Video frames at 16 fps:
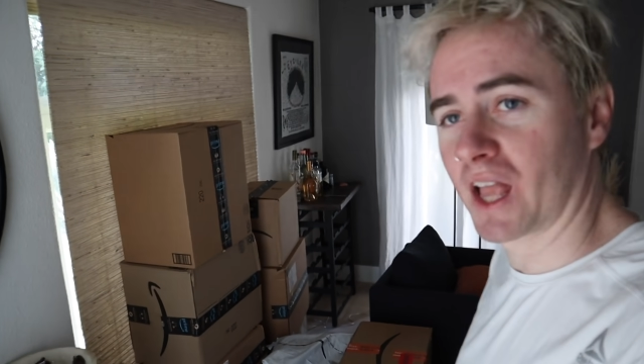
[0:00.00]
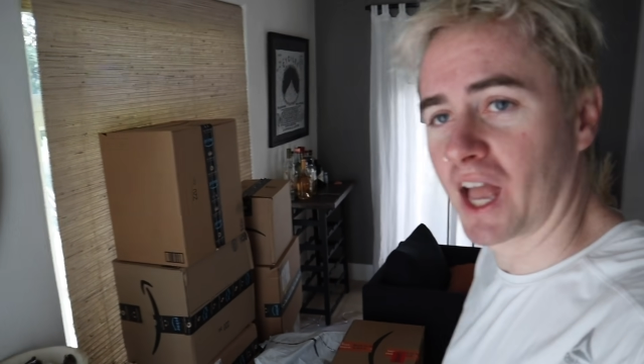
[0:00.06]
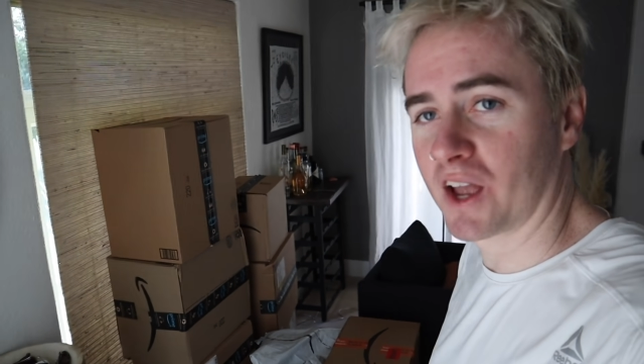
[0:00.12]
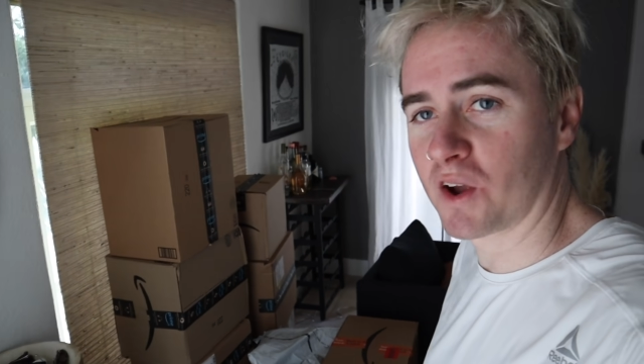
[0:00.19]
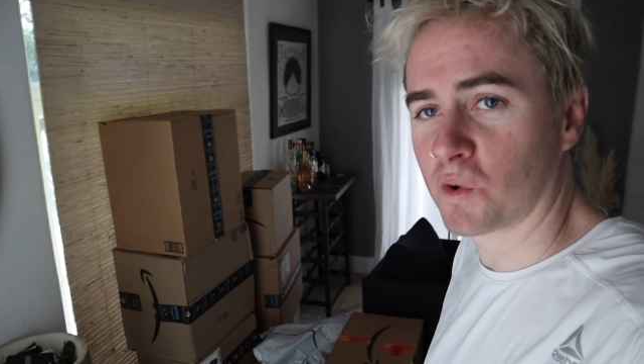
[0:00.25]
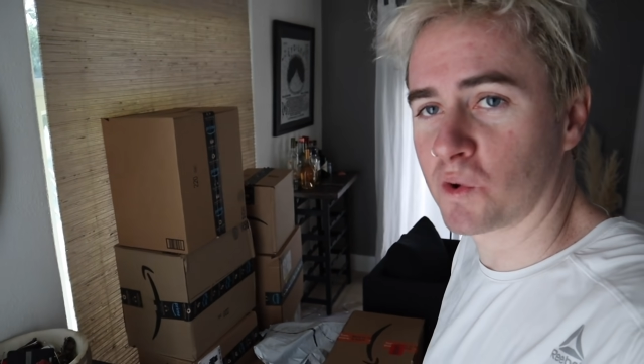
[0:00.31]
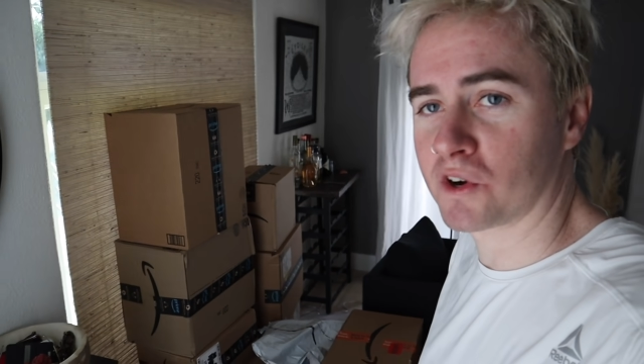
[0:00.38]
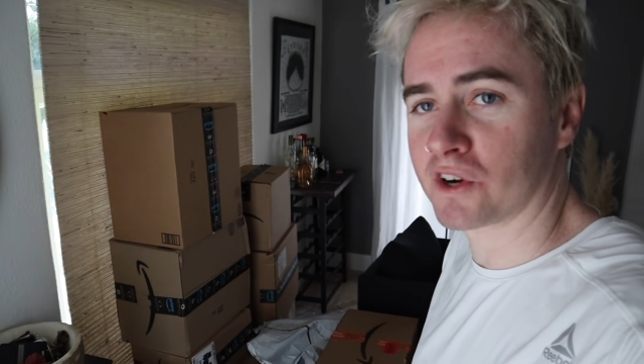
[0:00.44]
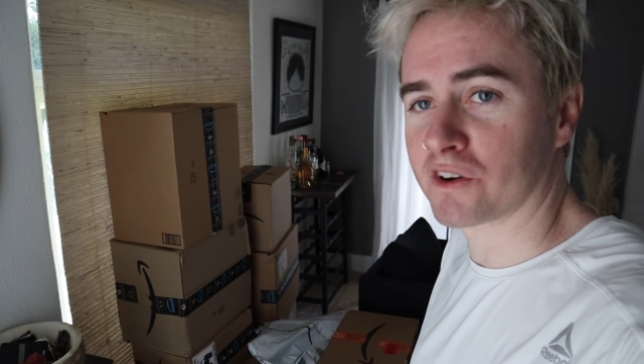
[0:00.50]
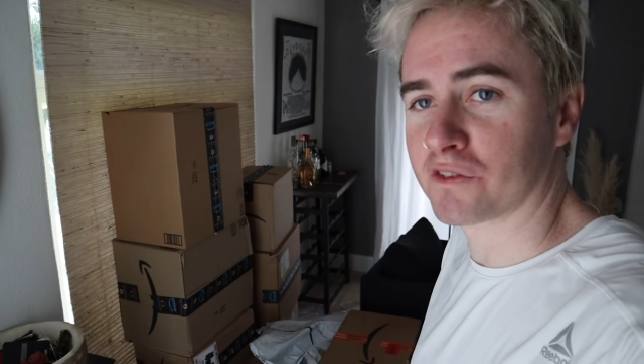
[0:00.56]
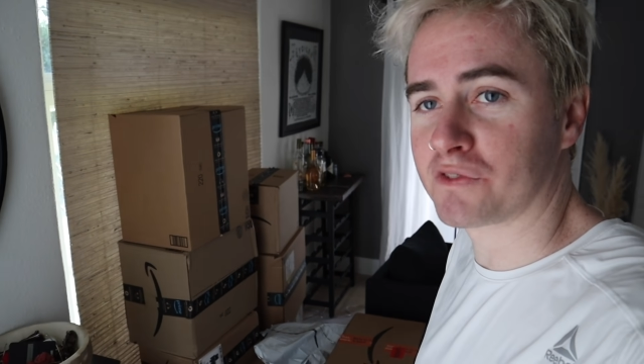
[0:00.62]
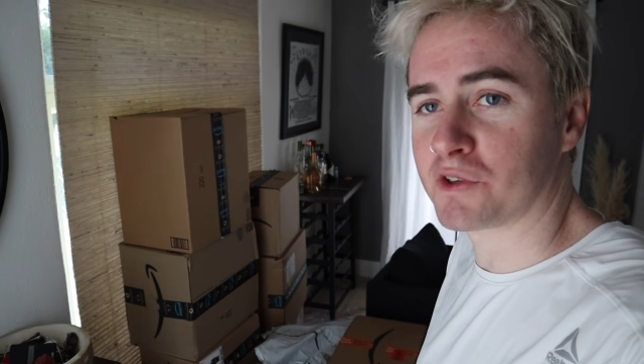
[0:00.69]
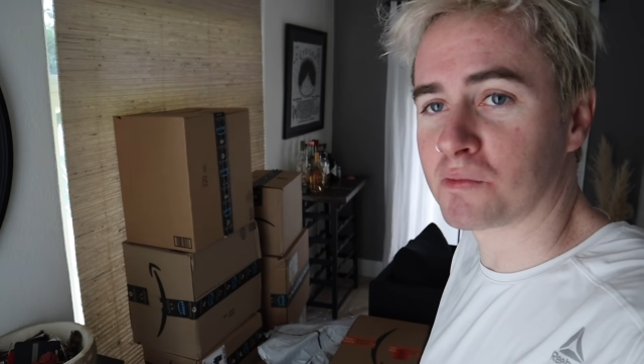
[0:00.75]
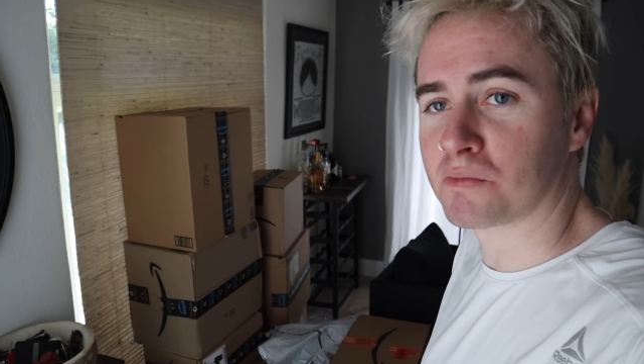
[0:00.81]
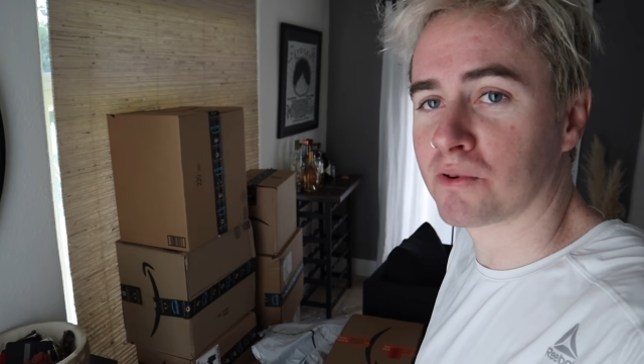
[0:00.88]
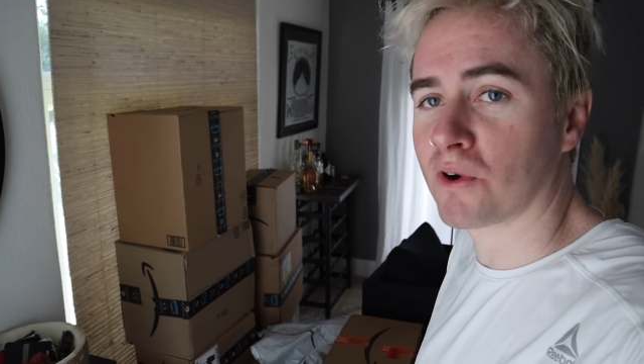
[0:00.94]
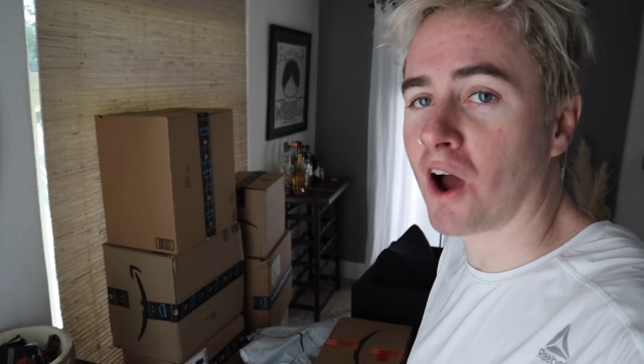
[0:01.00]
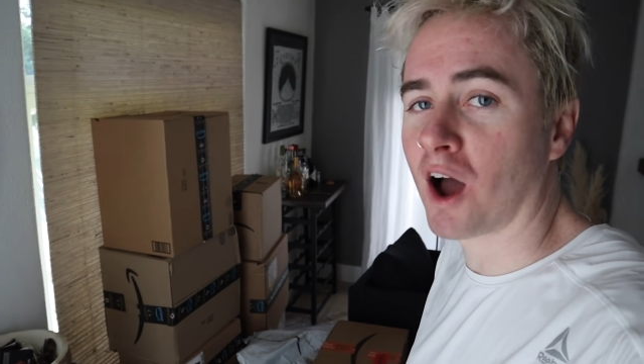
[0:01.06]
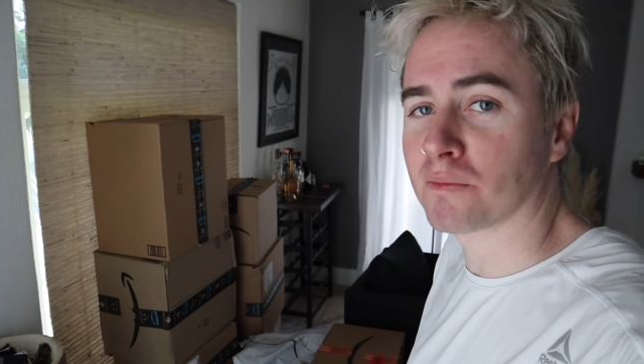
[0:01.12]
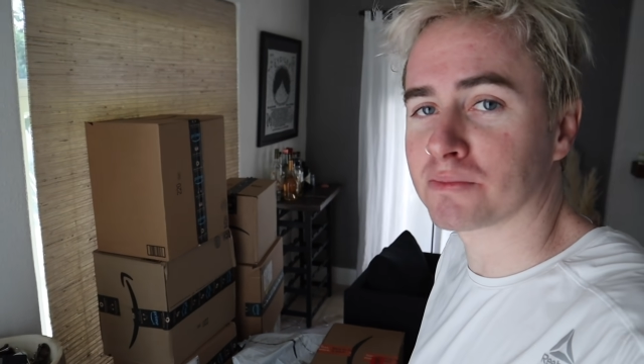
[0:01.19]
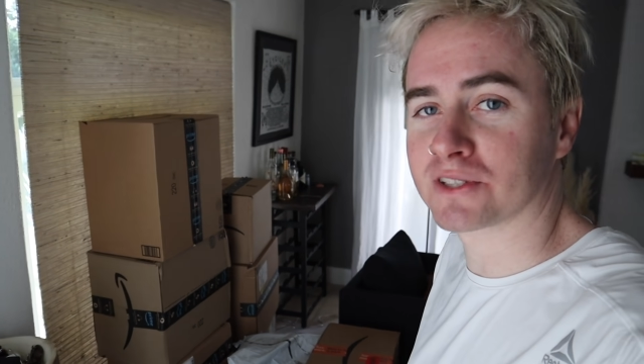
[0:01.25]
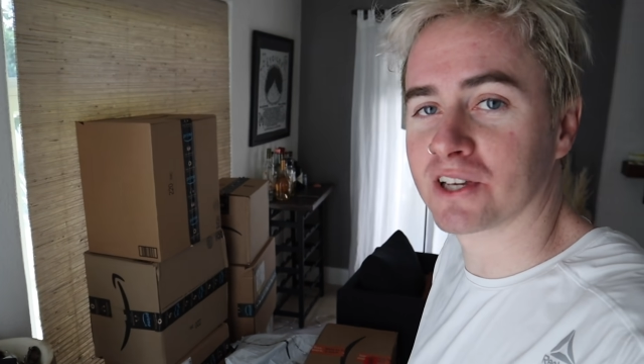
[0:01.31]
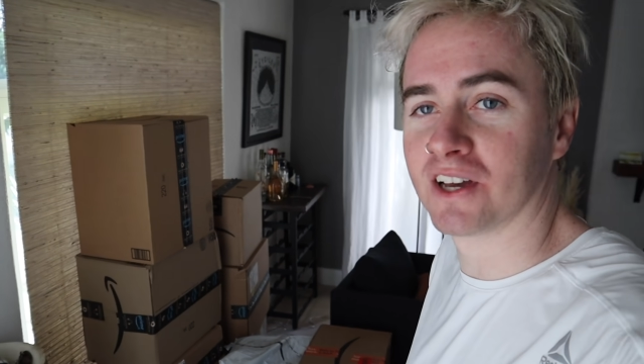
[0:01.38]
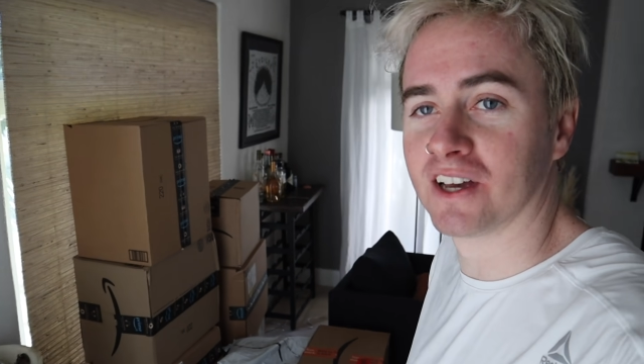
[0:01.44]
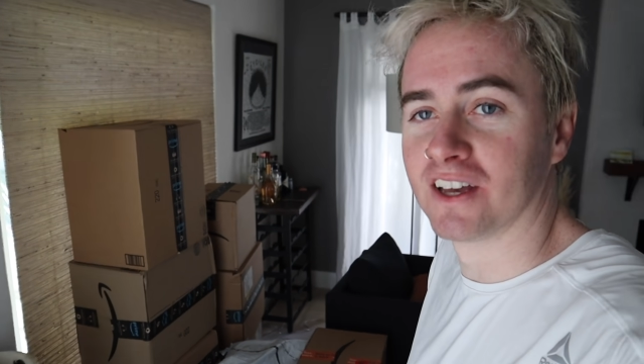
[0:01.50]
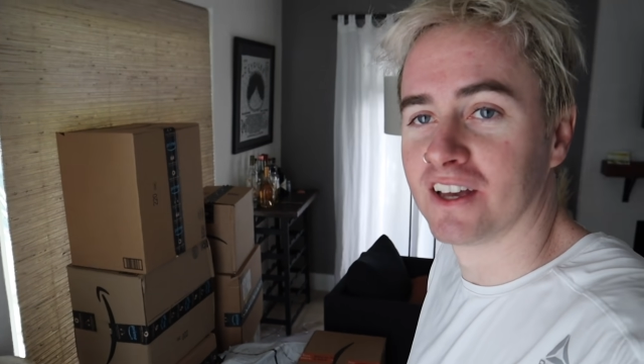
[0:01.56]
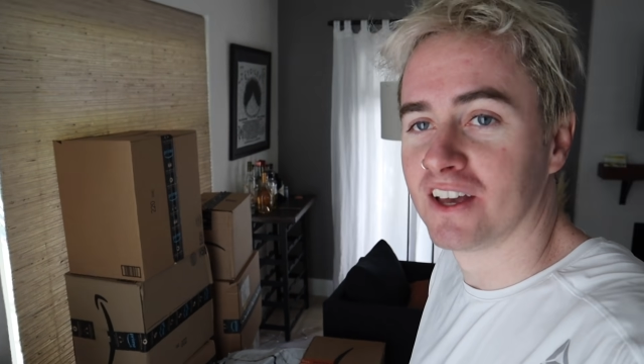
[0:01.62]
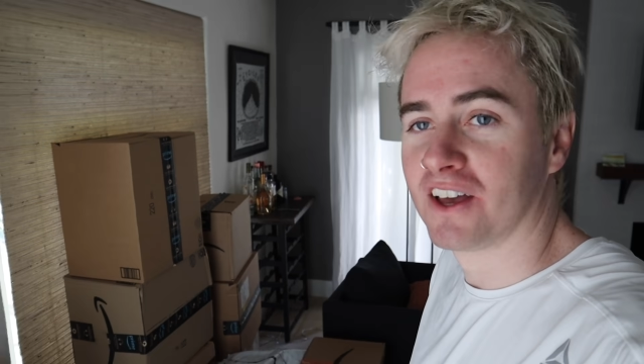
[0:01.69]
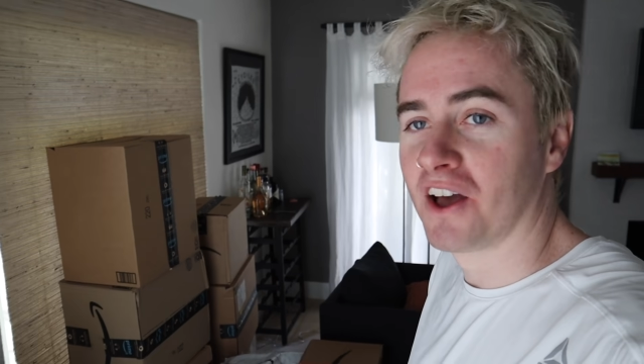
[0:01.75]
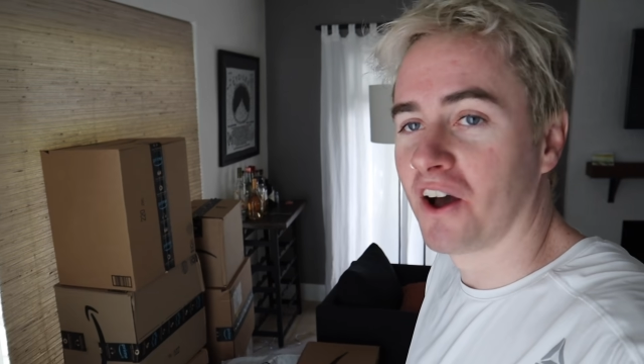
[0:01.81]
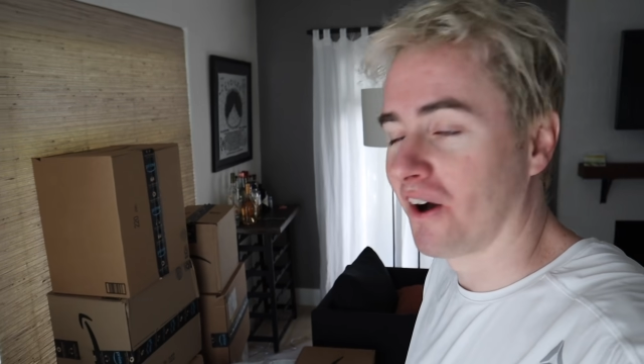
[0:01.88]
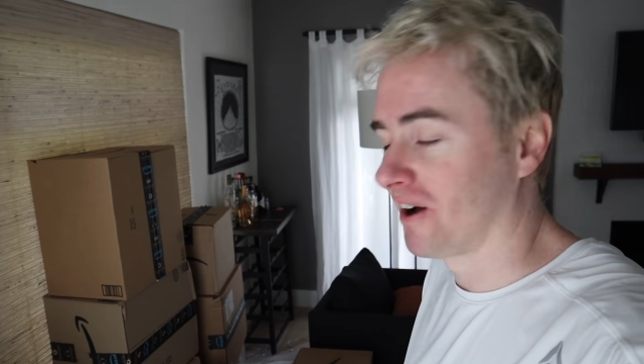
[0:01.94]
I ordered a few props
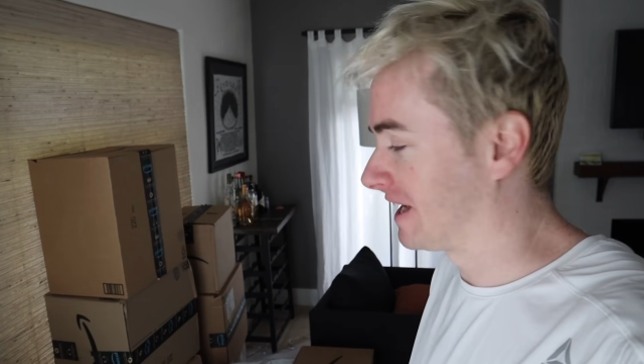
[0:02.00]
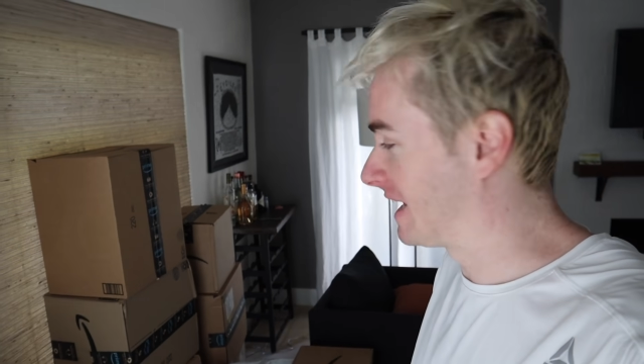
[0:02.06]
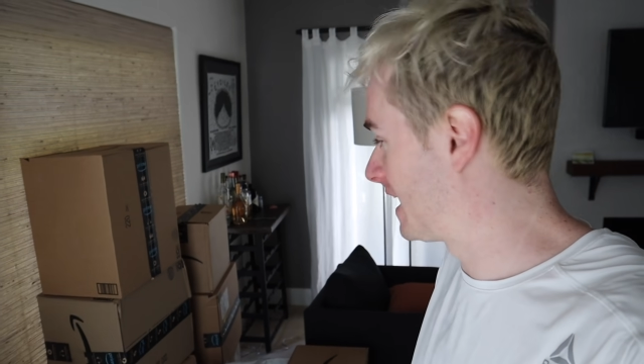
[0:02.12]
on